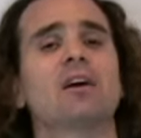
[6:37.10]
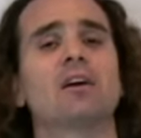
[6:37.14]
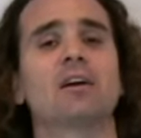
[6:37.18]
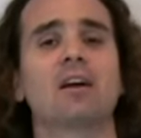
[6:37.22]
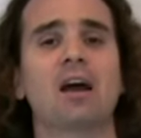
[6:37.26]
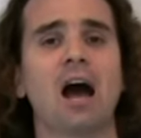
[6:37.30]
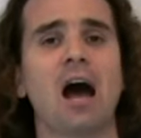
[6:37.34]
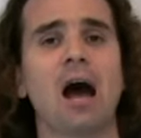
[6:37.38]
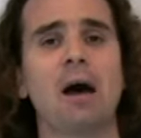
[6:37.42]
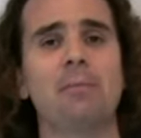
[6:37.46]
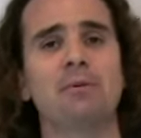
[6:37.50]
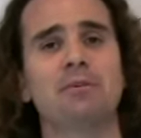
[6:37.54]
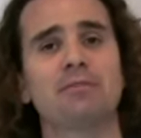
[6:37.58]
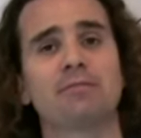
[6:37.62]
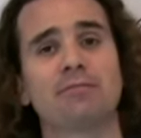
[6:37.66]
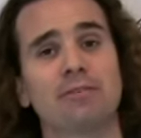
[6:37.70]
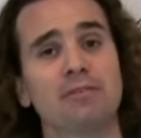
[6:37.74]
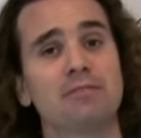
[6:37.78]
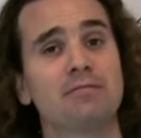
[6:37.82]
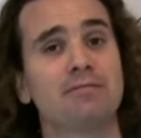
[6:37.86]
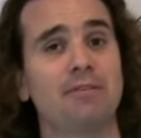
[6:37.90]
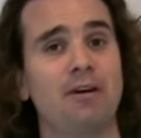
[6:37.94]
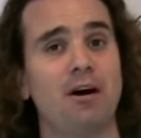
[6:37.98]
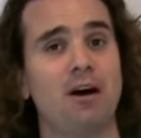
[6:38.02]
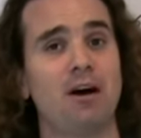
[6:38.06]
our common
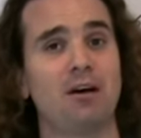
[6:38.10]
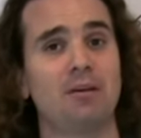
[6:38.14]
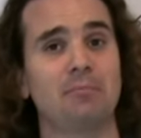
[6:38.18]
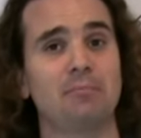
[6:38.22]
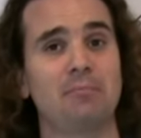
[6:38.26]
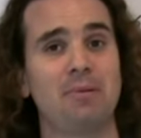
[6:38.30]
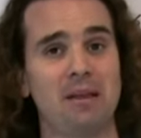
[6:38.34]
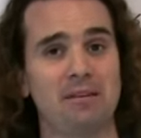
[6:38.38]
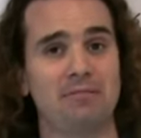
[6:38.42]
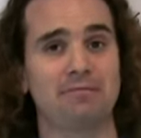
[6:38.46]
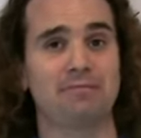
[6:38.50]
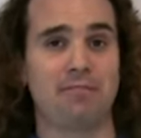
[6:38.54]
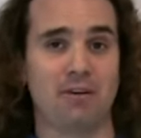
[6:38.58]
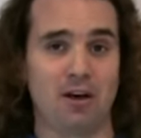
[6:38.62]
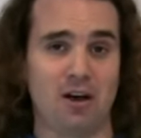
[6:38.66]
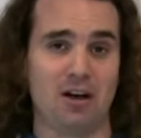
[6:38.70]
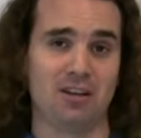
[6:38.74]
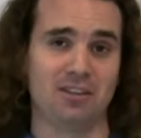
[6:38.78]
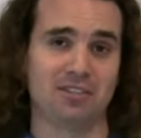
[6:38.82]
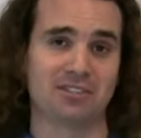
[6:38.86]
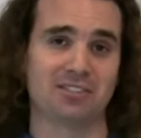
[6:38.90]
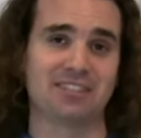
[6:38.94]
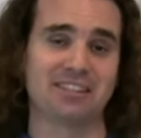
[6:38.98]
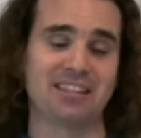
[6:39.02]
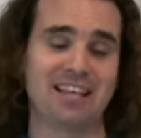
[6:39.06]
free fall
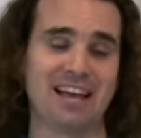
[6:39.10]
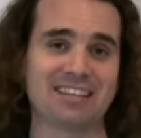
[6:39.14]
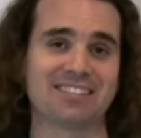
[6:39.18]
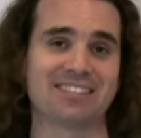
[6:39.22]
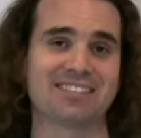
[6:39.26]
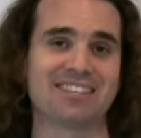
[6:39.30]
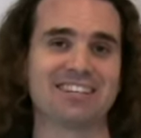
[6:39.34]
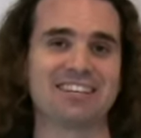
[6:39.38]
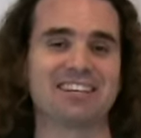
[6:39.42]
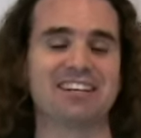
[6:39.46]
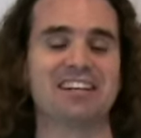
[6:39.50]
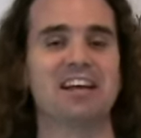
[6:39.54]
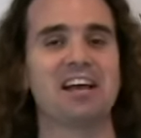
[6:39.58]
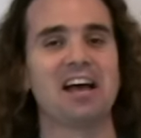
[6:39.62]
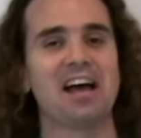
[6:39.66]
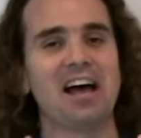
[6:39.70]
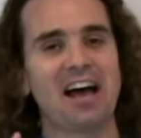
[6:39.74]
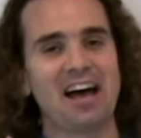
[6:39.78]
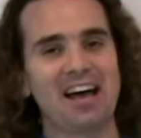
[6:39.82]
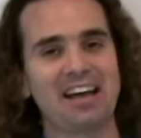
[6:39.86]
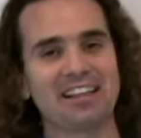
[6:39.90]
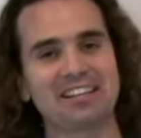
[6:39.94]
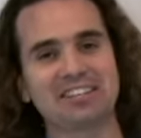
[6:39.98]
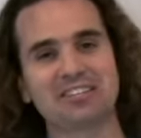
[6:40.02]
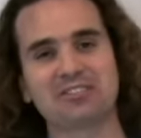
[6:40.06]
pitfalls lesson.
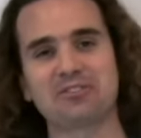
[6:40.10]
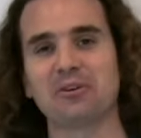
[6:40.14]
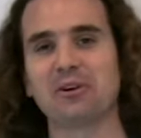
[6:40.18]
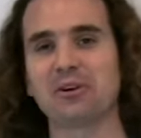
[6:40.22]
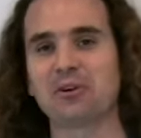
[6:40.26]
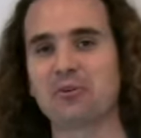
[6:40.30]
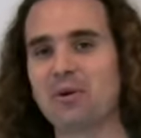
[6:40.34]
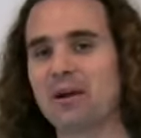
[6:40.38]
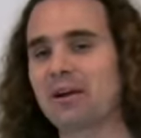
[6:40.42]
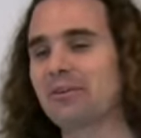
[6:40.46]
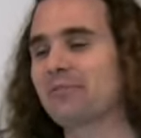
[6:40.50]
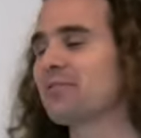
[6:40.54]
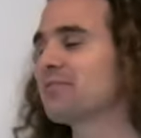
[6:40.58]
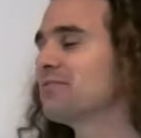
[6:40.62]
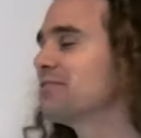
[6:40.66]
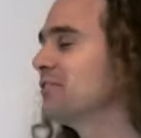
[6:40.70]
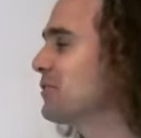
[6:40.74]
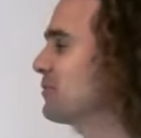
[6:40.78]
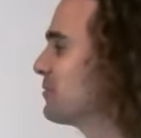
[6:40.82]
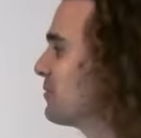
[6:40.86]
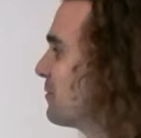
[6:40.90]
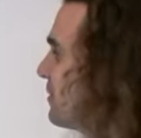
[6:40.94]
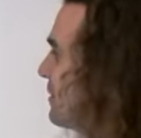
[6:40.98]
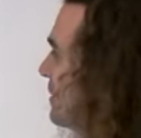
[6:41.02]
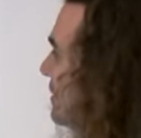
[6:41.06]
Let's do a quick
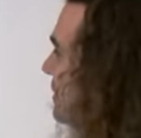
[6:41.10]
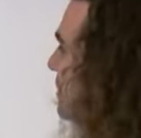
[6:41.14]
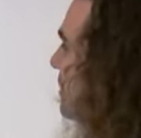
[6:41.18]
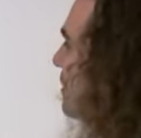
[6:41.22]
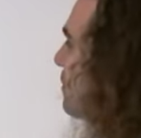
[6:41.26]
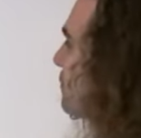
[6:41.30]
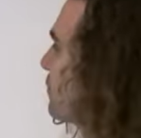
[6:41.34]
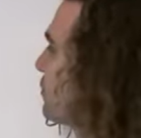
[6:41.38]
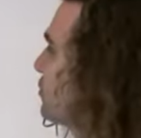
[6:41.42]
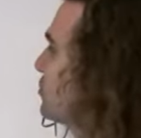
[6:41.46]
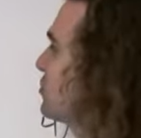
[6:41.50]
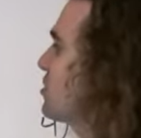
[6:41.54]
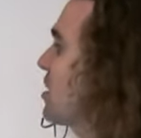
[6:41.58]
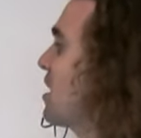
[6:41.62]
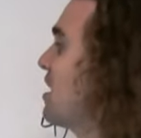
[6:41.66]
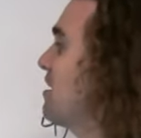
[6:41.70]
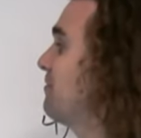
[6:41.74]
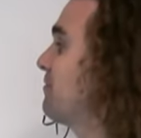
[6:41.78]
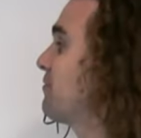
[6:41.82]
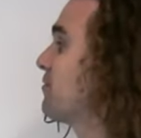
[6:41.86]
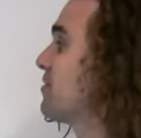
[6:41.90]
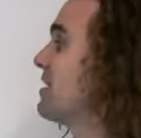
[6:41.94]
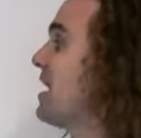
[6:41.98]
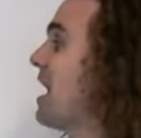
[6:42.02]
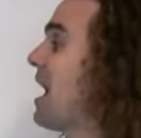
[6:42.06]
review. First
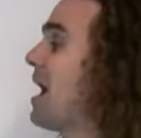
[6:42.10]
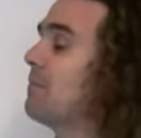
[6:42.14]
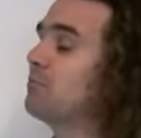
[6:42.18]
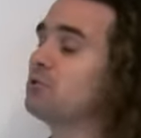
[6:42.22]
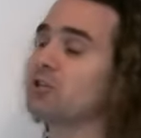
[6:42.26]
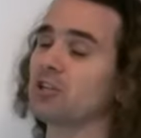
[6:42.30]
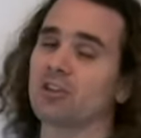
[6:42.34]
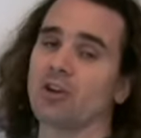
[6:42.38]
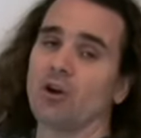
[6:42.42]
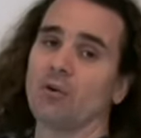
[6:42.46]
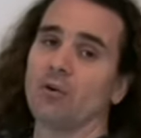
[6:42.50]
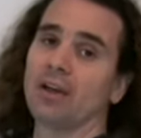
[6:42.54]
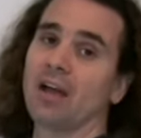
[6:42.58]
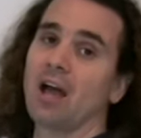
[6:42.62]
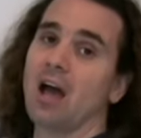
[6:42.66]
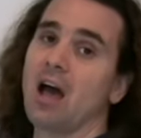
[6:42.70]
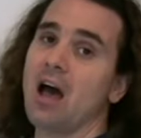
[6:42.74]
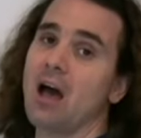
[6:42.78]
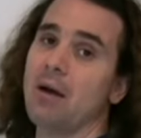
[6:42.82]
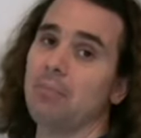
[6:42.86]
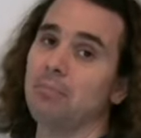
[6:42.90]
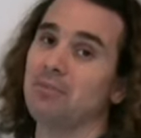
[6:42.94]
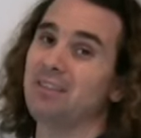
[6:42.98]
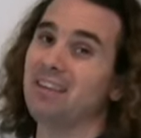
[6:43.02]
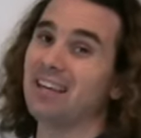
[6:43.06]
off, for an object going
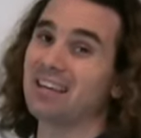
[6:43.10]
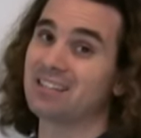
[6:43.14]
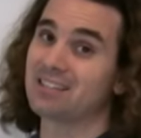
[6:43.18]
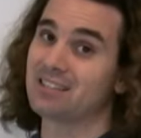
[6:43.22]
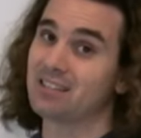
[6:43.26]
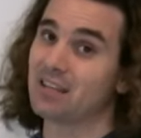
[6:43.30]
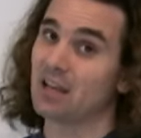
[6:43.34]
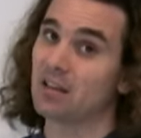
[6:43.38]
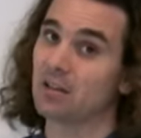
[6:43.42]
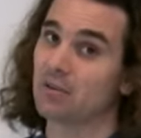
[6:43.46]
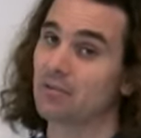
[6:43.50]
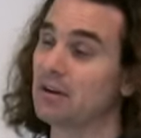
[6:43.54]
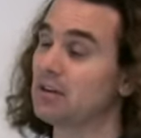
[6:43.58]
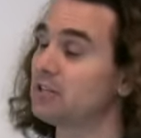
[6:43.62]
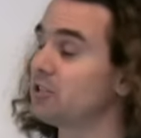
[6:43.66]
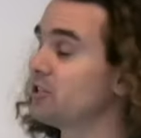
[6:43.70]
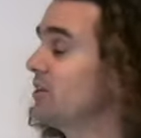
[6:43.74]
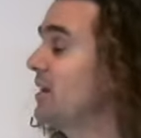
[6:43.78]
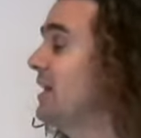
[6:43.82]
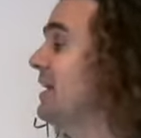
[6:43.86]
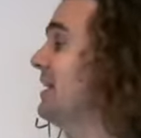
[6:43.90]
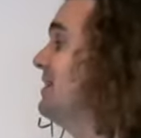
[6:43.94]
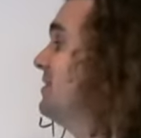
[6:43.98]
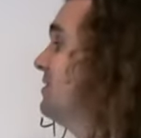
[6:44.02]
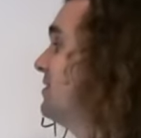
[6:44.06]
up, the
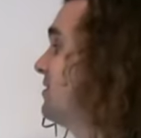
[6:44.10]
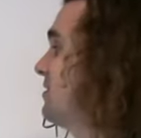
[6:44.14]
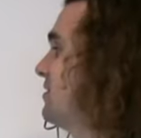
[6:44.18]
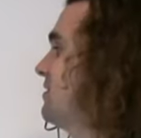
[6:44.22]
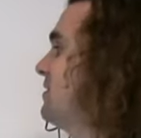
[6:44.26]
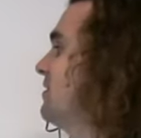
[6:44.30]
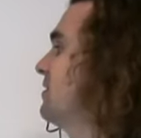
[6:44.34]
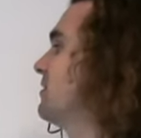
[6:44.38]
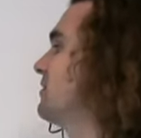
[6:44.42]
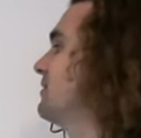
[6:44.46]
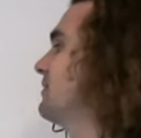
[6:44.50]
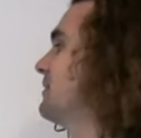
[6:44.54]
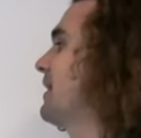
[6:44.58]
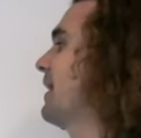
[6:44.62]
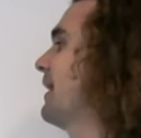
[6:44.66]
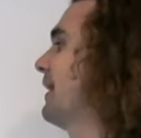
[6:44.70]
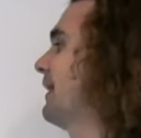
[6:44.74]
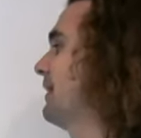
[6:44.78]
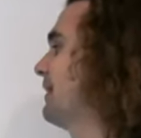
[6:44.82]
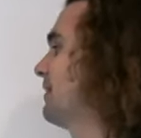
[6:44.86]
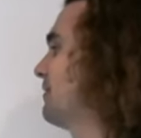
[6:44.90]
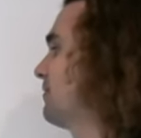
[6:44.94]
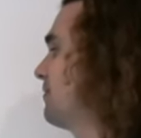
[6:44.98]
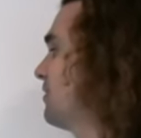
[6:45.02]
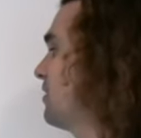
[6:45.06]
acceleration is still
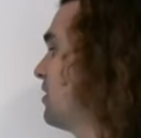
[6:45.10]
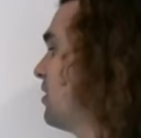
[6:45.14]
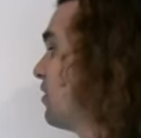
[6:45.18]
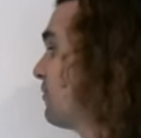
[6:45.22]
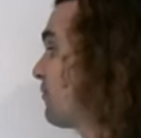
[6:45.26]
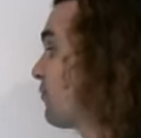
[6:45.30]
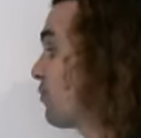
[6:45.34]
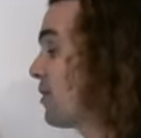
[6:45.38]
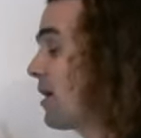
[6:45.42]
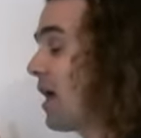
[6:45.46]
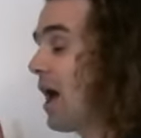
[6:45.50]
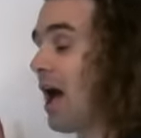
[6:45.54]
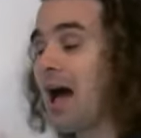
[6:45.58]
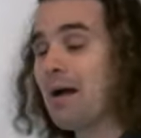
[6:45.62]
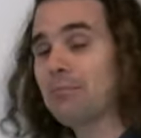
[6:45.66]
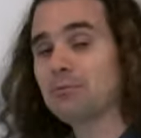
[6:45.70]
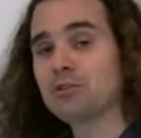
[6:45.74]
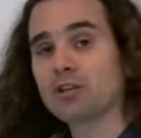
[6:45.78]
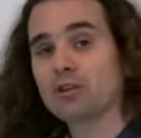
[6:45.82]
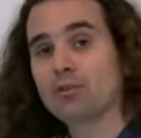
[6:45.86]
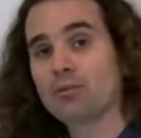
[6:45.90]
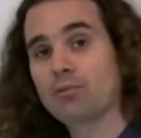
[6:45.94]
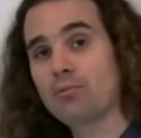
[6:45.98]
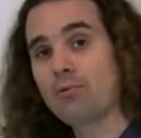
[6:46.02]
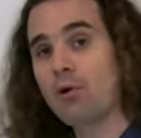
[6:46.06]
negative. For an
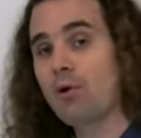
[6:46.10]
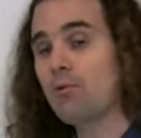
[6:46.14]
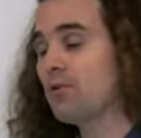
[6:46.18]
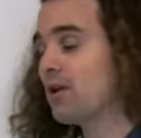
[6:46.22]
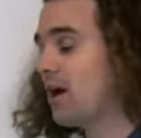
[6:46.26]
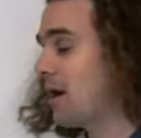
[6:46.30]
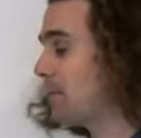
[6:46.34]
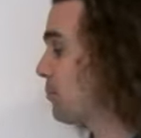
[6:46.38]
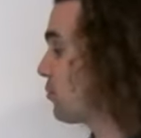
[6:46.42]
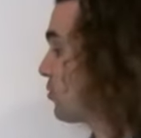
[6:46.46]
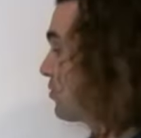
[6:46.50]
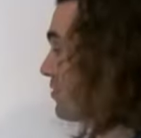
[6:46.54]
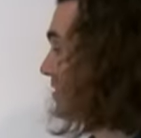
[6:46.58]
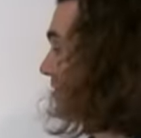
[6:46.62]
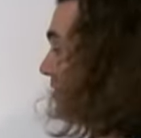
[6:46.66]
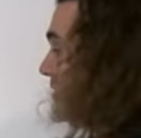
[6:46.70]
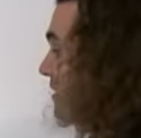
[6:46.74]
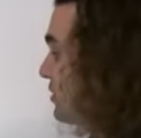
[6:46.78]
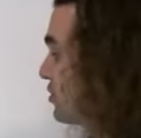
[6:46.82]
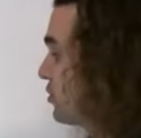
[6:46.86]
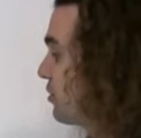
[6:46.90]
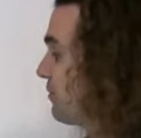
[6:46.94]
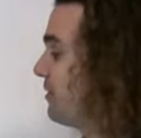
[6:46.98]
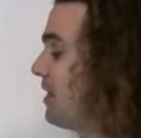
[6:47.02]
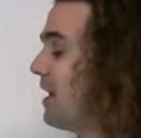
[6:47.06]
object thrown upward, the
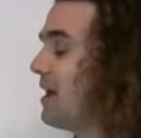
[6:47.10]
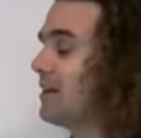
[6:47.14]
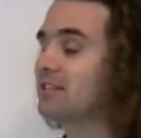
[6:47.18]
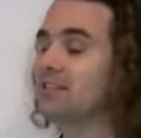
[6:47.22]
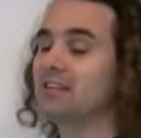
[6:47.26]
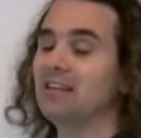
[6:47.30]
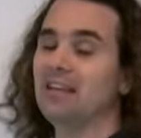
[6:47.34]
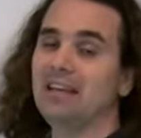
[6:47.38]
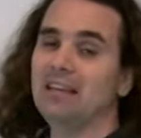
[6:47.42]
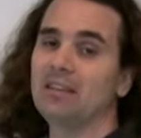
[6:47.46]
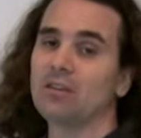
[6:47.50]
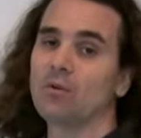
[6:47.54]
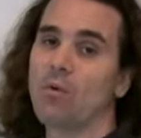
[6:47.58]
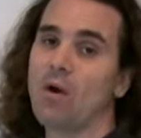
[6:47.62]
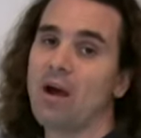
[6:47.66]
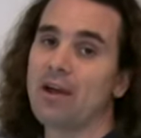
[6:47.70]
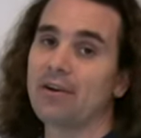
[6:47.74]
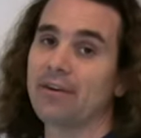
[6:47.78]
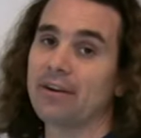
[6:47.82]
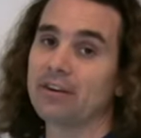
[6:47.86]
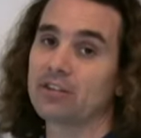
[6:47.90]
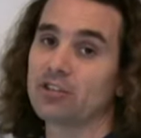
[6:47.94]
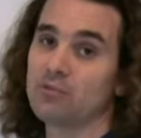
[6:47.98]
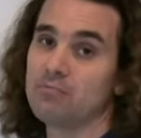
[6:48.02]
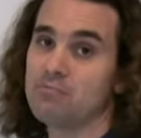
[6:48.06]
initial velocity in the y
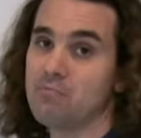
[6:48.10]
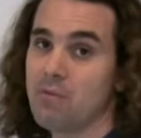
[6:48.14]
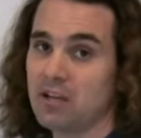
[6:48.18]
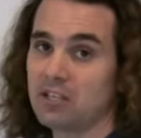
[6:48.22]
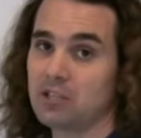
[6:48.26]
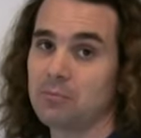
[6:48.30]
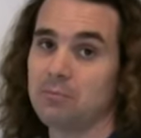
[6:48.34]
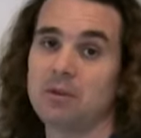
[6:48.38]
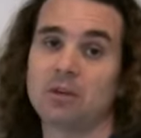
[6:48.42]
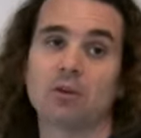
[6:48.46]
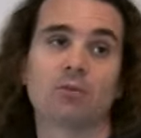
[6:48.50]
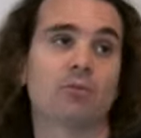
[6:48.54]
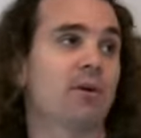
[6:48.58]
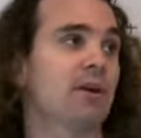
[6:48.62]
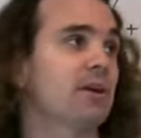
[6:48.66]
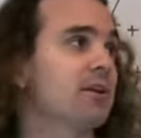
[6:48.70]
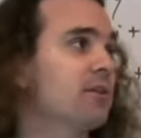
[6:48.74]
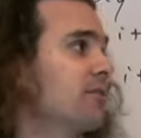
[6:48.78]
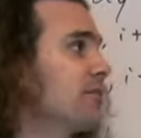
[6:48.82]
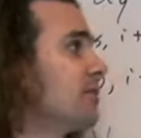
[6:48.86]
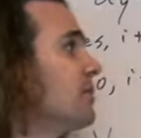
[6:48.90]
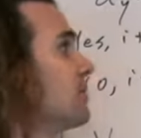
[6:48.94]
direction must be greater